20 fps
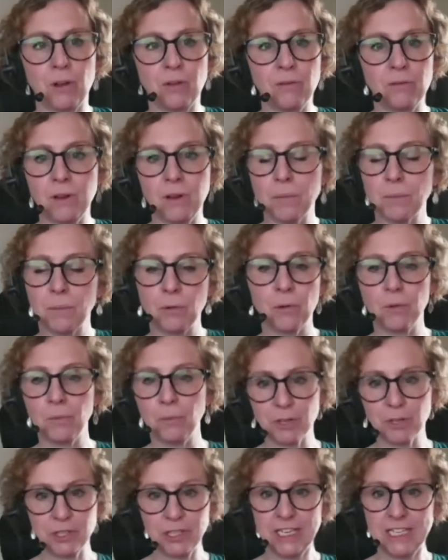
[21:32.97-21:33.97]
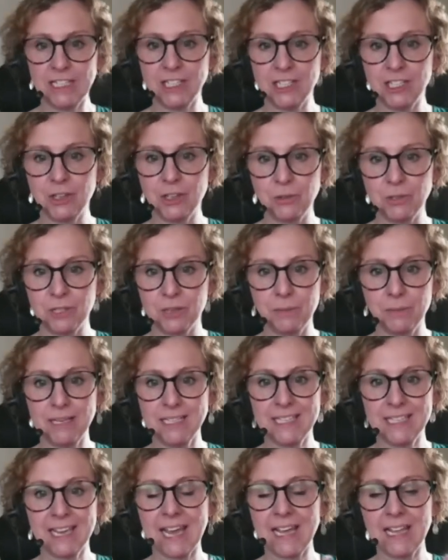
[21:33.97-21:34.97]
number one, what you need to do to
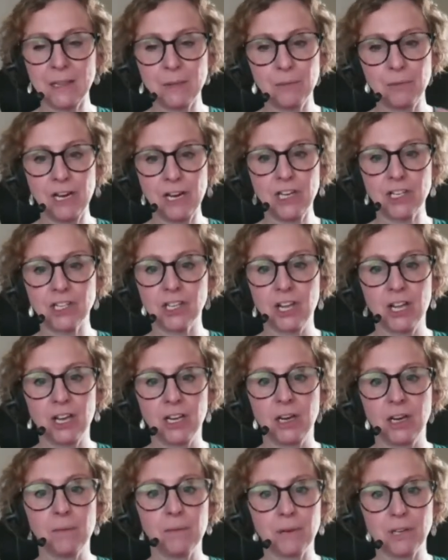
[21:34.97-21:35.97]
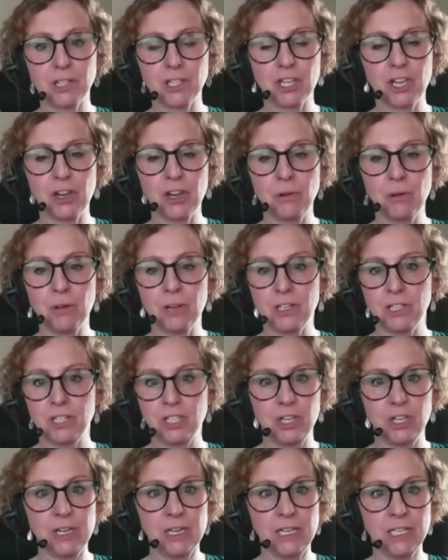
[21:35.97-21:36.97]
mitigate the breach. Number two,
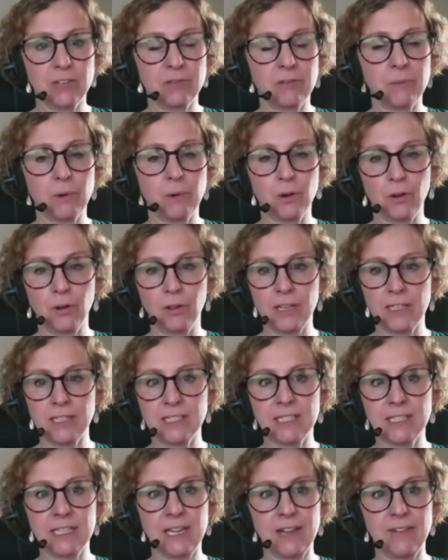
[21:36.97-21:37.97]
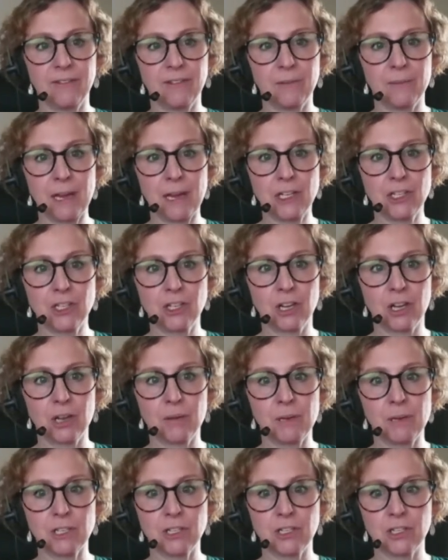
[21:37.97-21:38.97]
do you need to report this to the Information
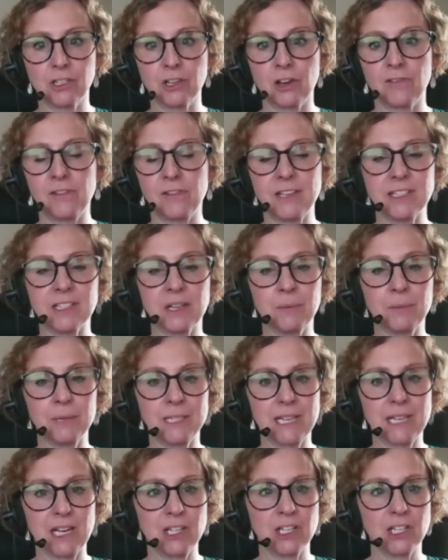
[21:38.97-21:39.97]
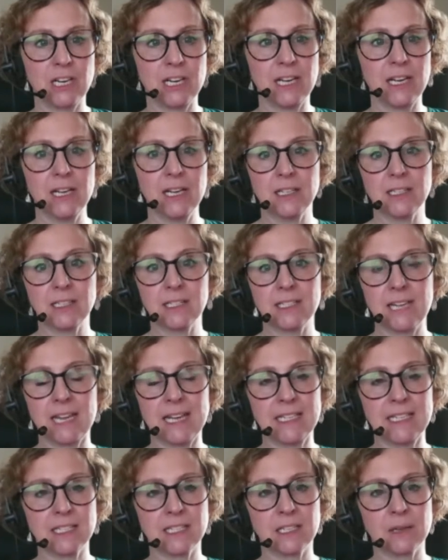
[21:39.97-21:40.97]
Commissioner's Office and potentially to
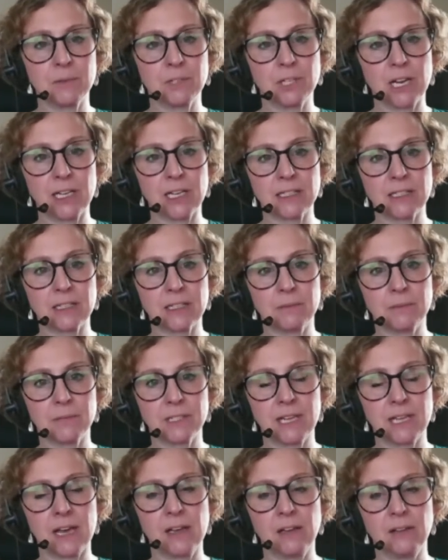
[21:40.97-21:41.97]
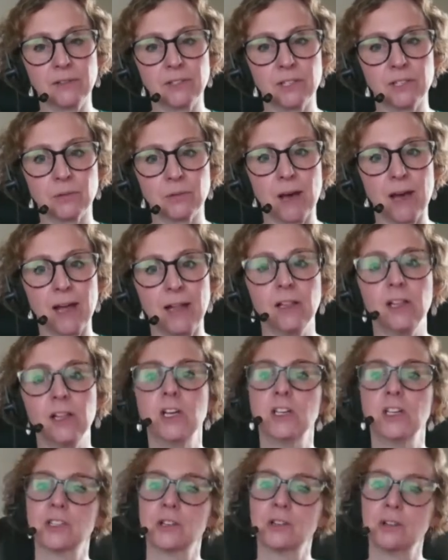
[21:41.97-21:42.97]
data subjects themselves as well?
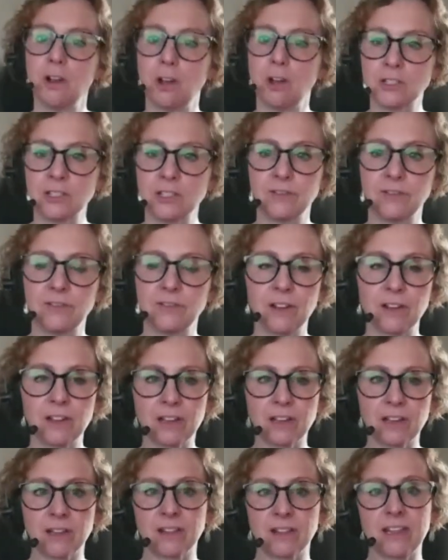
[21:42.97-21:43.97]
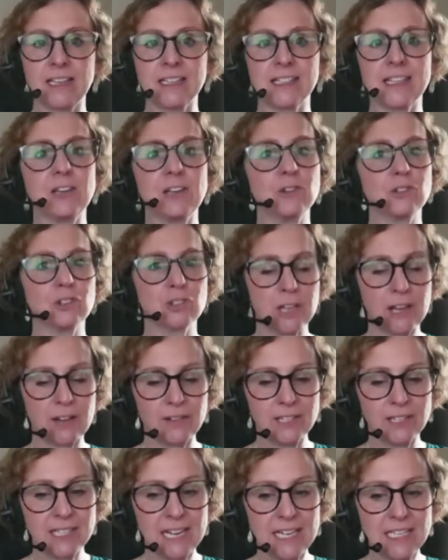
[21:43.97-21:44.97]
So lots of things there. You should have
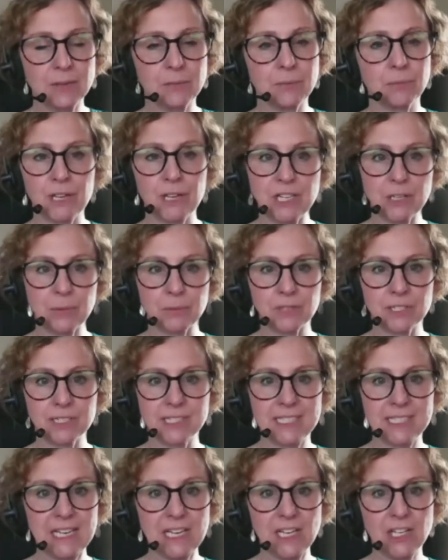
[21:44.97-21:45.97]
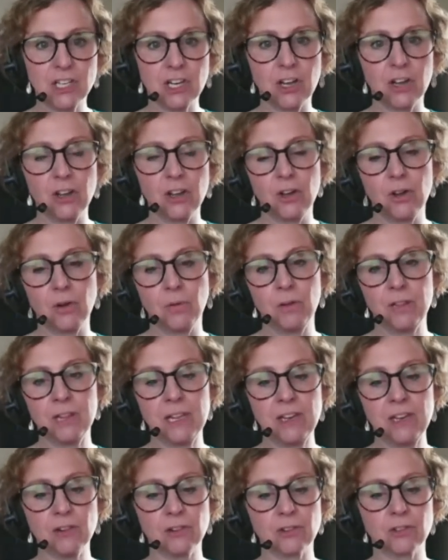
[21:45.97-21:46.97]
a data breach procedure
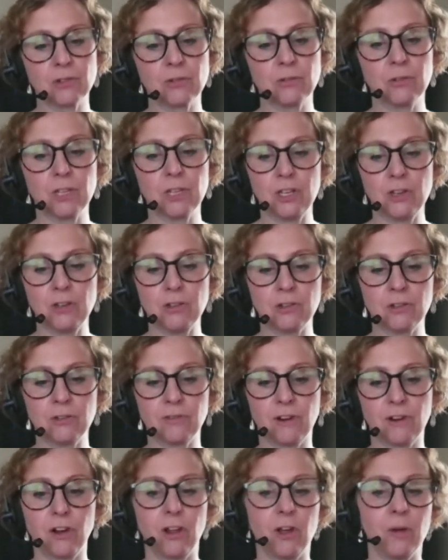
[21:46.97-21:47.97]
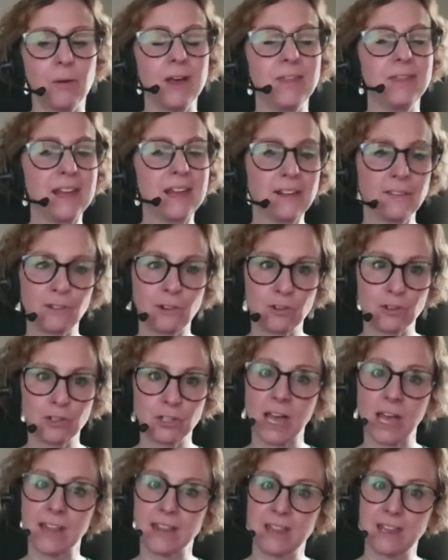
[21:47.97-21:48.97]
within your school that you should follow. And then, of course,
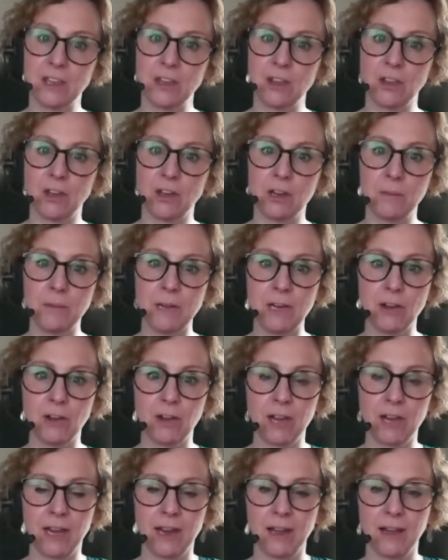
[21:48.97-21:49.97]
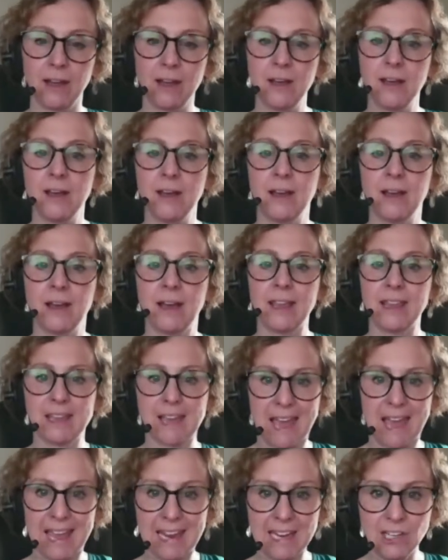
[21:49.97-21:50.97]
I think you're going to be looking at
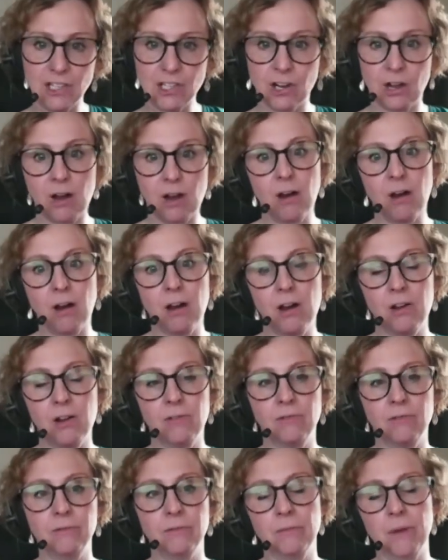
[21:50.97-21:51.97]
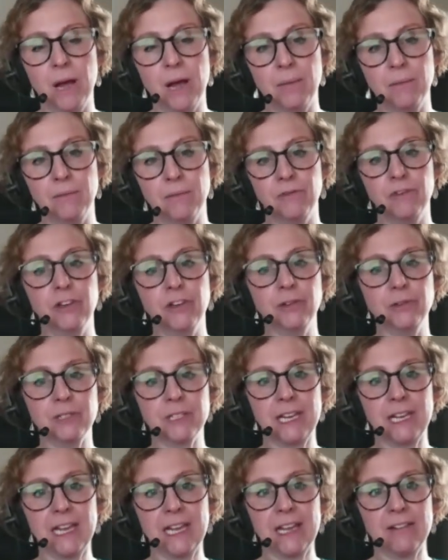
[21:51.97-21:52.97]
your HR
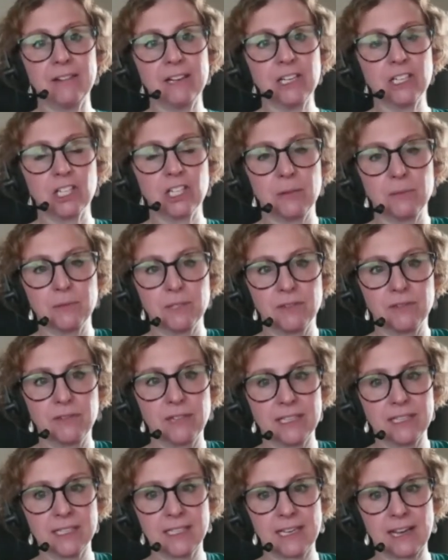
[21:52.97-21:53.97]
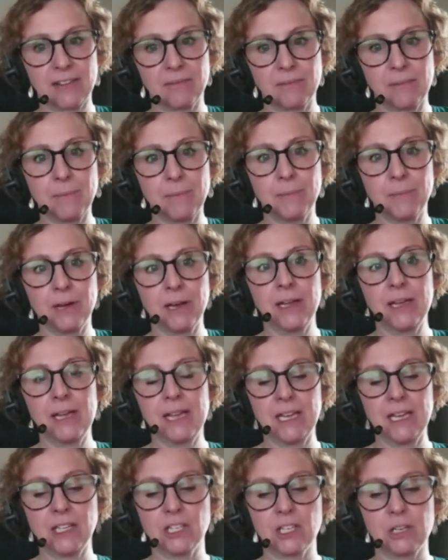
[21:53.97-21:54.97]
route here in terms of this staff member,
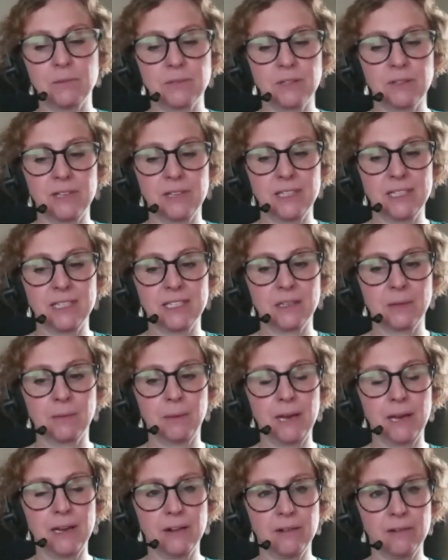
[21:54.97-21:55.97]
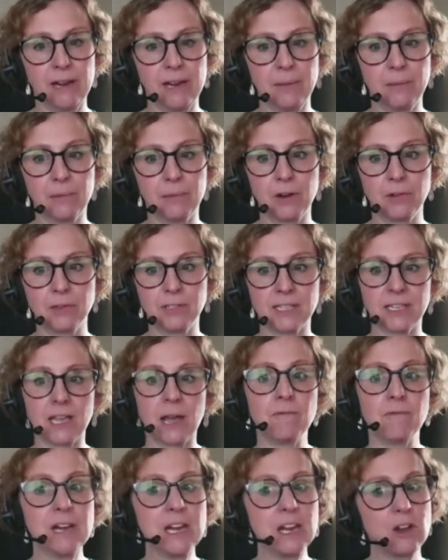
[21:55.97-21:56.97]
in terms of the disciplinary process.
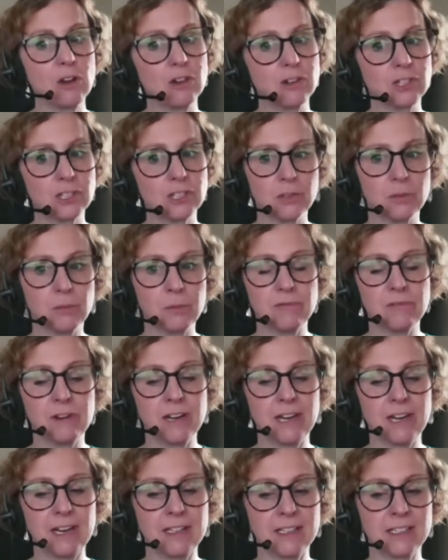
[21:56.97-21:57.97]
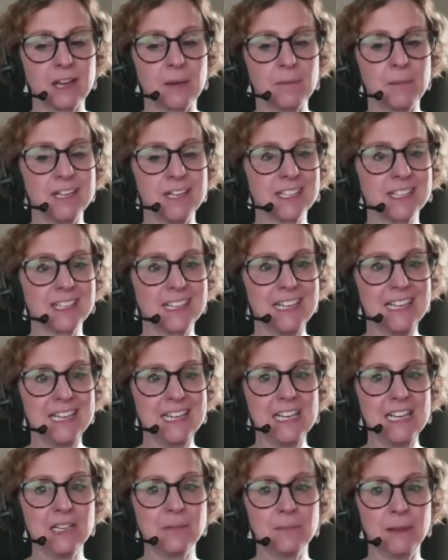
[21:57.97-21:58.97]
I'm really conscious that we're running out of time, and it's going to
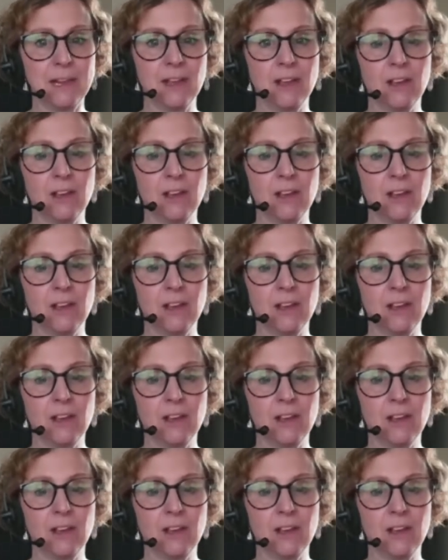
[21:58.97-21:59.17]
lead me